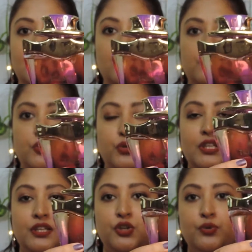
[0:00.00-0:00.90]

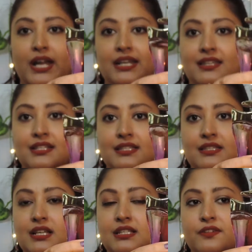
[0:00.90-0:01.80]
You get,
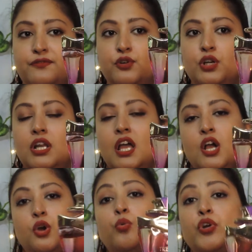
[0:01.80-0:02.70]
this is the full
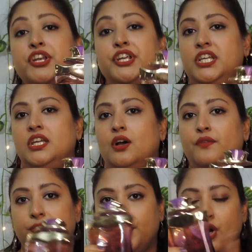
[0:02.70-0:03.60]
quantity
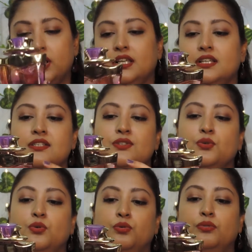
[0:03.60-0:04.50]
of the bottle.
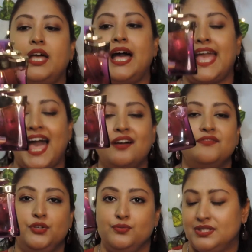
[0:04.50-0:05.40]
So I
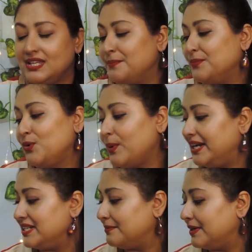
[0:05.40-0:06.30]
have used up
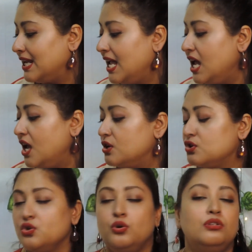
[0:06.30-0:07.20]
quite a bit.
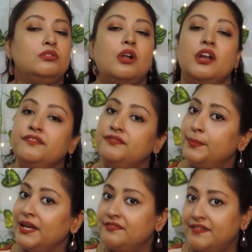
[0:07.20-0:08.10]
So not a
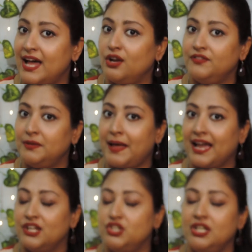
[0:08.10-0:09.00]
big fan of the
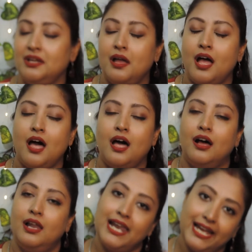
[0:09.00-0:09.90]
packaging.
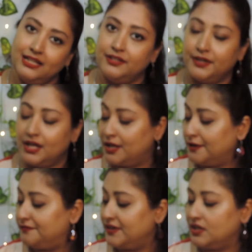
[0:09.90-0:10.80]
Like
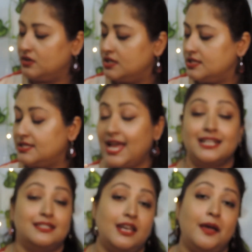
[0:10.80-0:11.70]
the fragrance
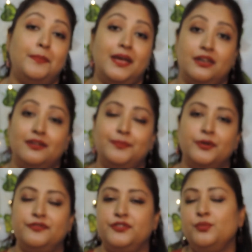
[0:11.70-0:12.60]
as an apparel
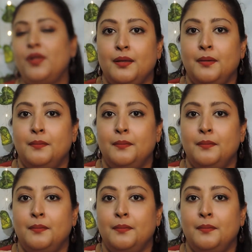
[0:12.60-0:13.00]
perfume.